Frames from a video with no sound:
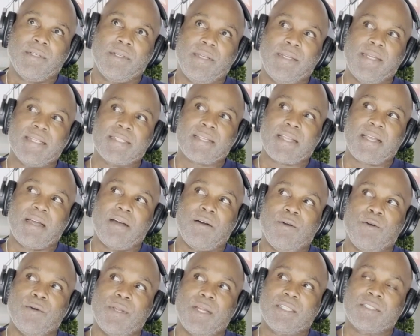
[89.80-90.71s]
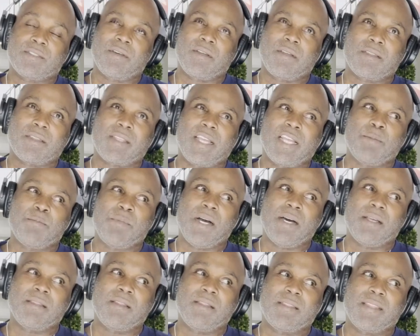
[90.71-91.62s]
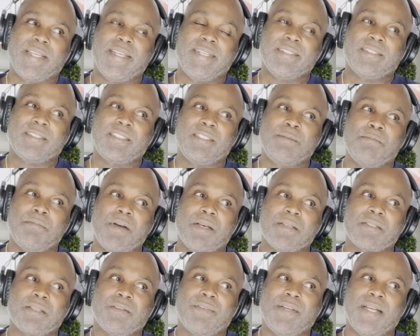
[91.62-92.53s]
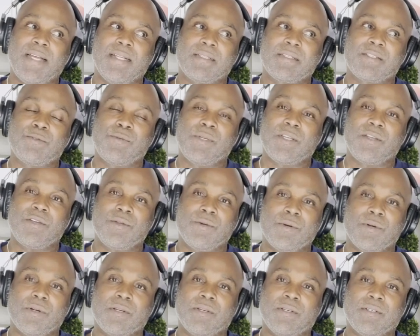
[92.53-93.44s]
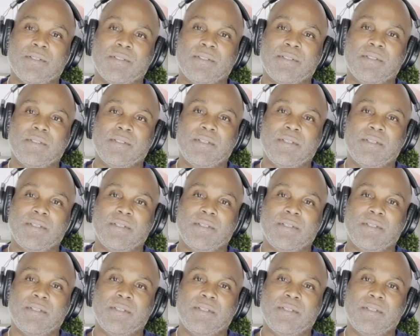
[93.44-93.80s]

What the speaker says: And as I got older, I started to think about the things she must have had to endure,